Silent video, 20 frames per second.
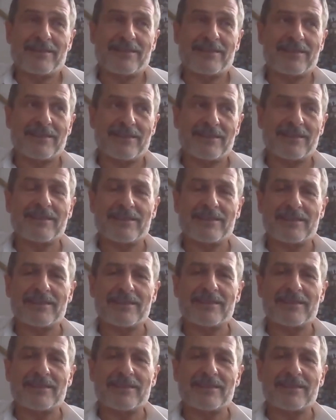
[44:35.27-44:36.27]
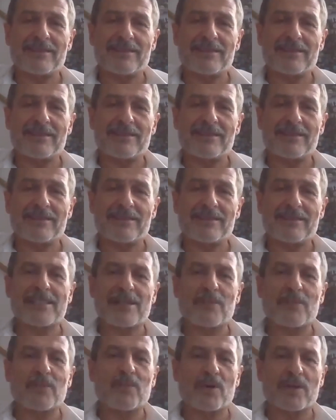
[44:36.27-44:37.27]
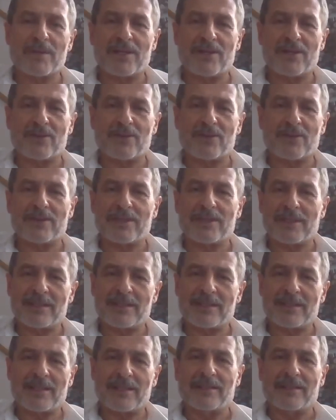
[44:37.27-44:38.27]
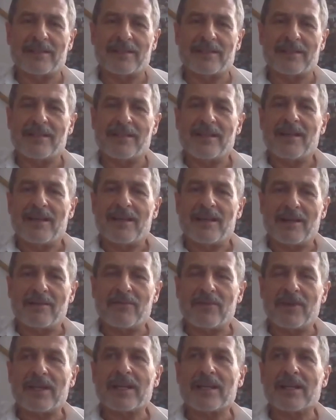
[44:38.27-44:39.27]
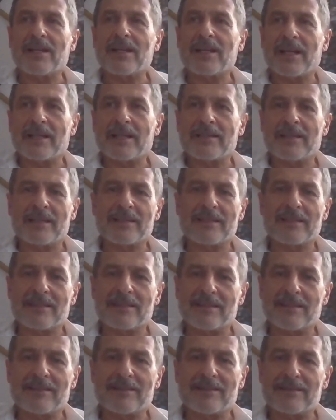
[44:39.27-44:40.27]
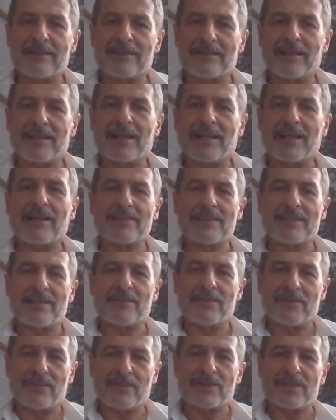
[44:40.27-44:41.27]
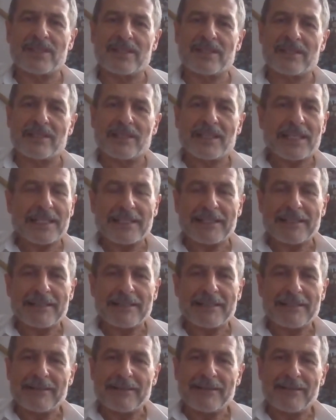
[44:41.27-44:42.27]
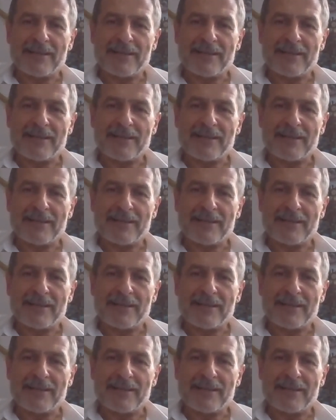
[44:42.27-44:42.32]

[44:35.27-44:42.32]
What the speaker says: But they support me a lot, and I'm very glad and love them for that